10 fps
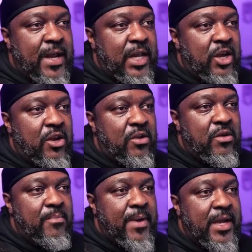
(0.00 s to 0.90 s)
here
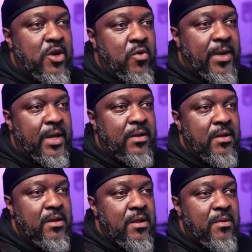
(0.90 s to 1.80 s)
by
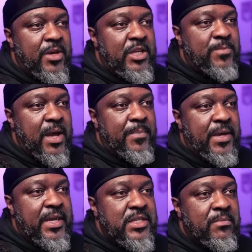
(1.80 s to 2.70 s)
going piece by
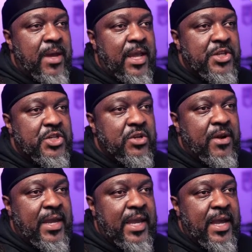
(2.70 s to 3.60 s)
piece and making
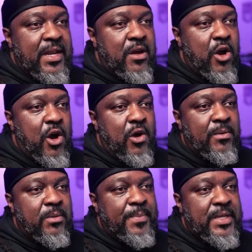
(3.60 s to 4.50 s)
sure I get
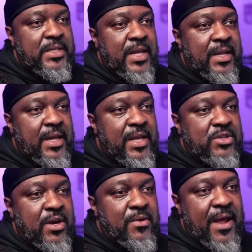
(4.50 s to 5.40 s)
all of the pieces I
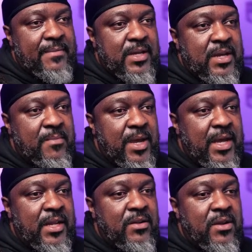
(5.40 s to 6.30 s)
need so I don't have to come
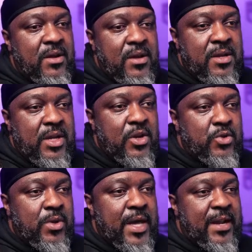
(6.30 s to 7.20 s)
in and
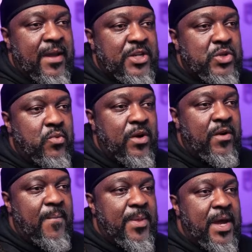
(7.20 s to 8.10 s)
do a lot of extra
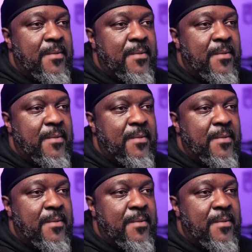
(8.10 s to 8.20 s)
work. Now